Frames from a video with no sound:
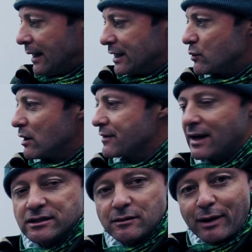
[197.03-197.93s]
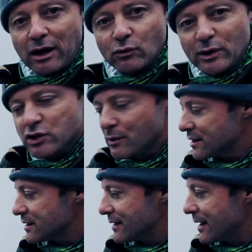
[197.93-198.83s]
A 12,000 pound winch with
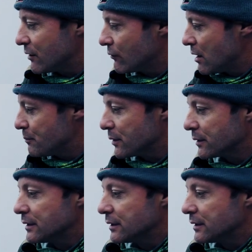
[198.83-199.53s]
a synthetic rope.